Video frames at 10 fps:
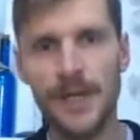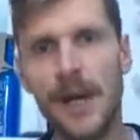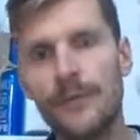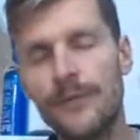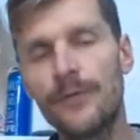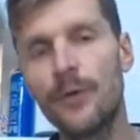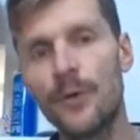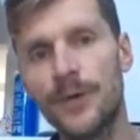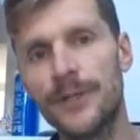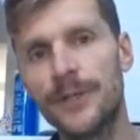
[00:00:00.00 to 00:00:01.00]
come
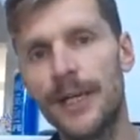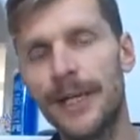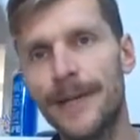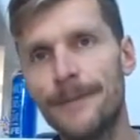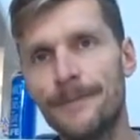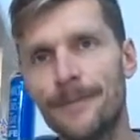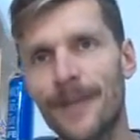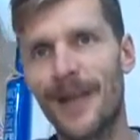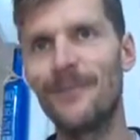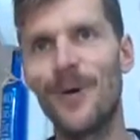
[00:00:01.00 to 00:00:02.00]
forward.
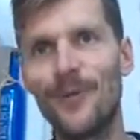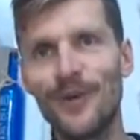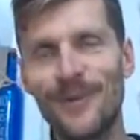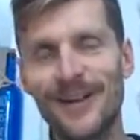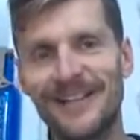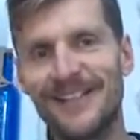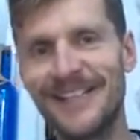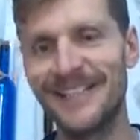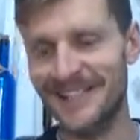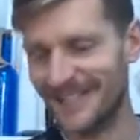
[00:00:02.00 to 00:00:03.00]
And one of my
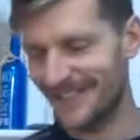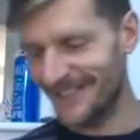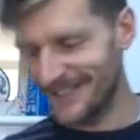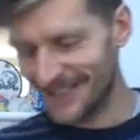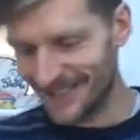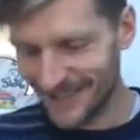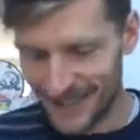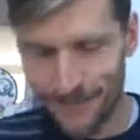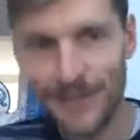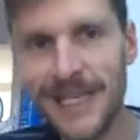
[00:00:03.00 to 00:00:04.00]
clients,
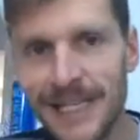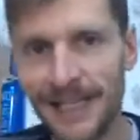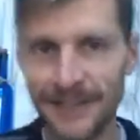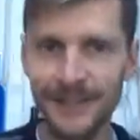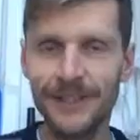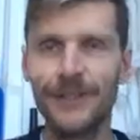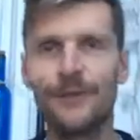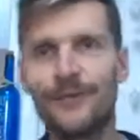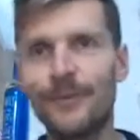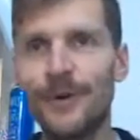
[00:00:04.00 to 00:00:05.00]
Peter
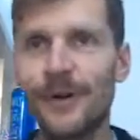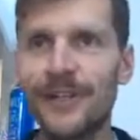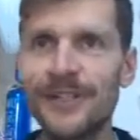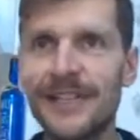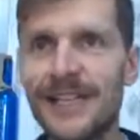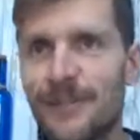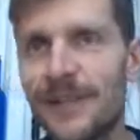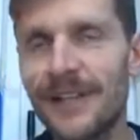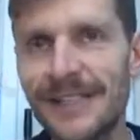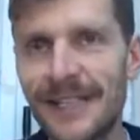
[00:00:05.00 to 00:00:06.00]
from Holland, said to
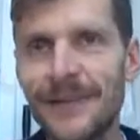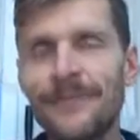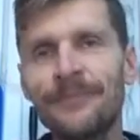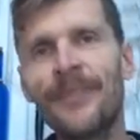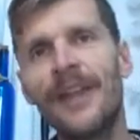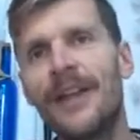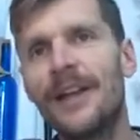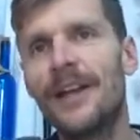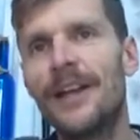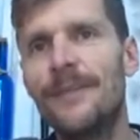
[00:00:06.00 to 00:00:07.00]
me the other day,
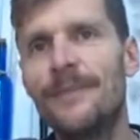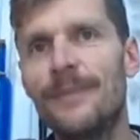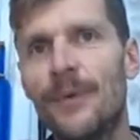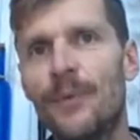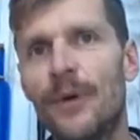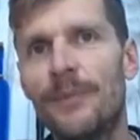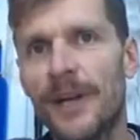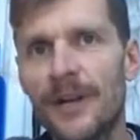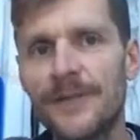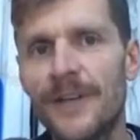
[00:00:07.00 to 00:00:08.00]
in
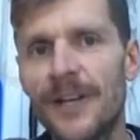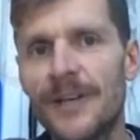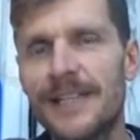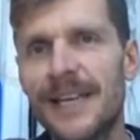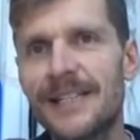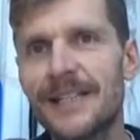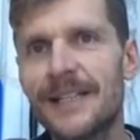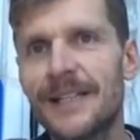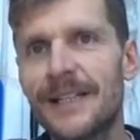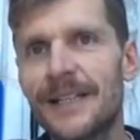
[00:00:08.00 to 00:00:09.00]
my last video, he said,
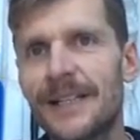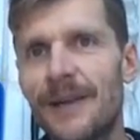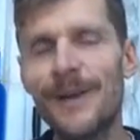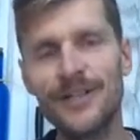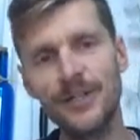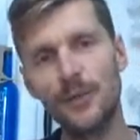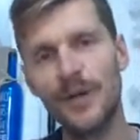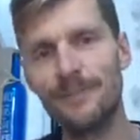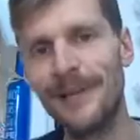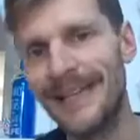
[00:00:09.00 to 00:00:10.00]
I mentioned the
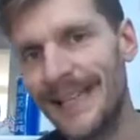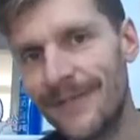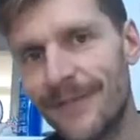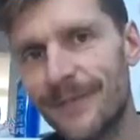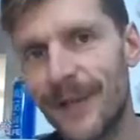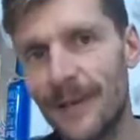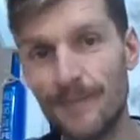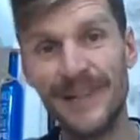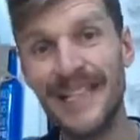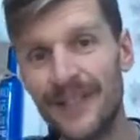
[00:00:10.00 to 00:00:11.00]
word believe
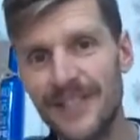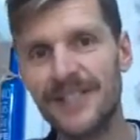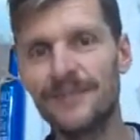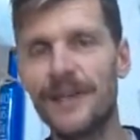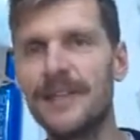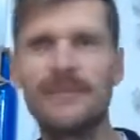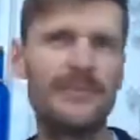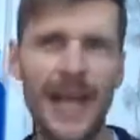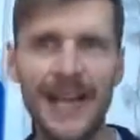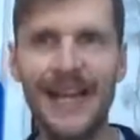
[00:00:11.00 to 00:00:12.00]
and beliefs
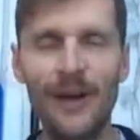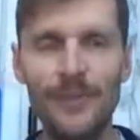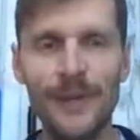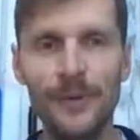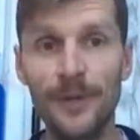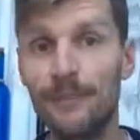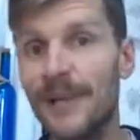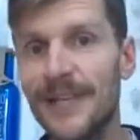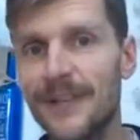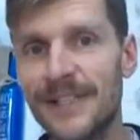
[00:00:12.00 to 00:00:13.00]
and hanging out with people that
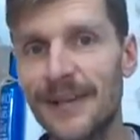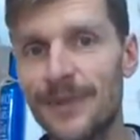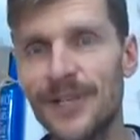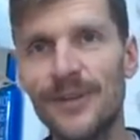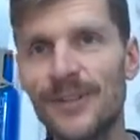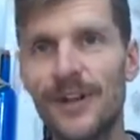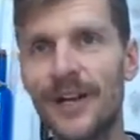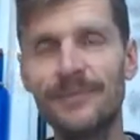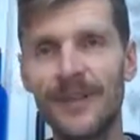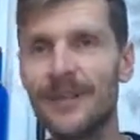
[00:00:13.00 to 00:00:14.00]
believe the same as you. And he's
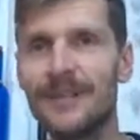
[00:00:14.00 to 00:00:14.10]
like,